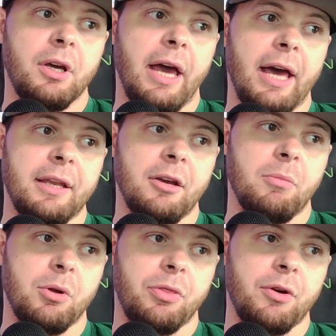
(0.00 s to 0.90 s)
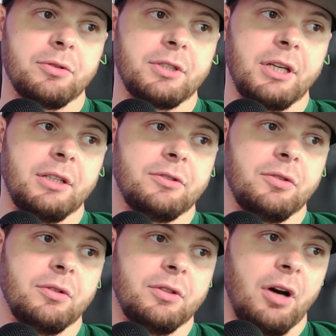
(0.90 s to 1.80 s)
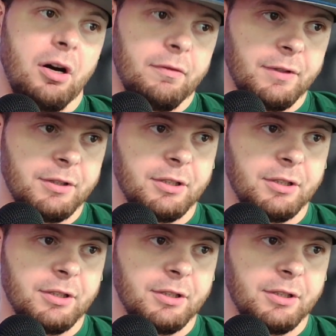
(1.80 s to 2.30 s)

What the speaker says: at number 13 to the Dolphins.